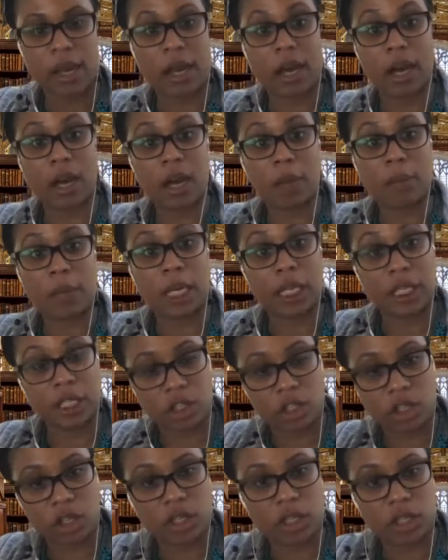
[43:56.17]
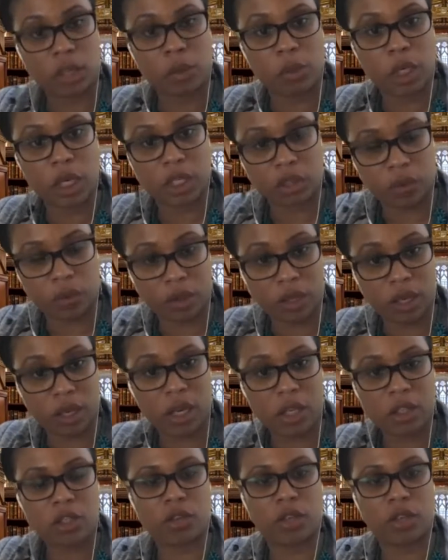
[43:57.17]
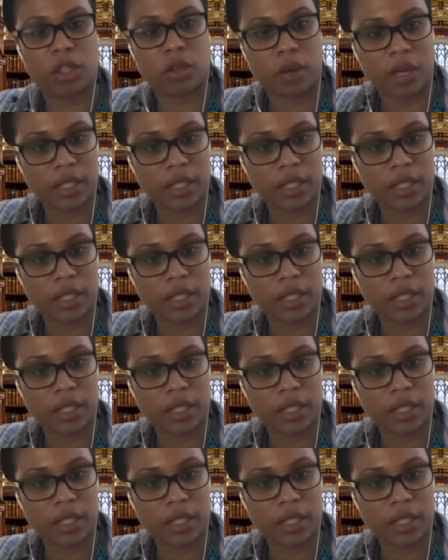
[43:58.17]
in Indigenous communities around the country to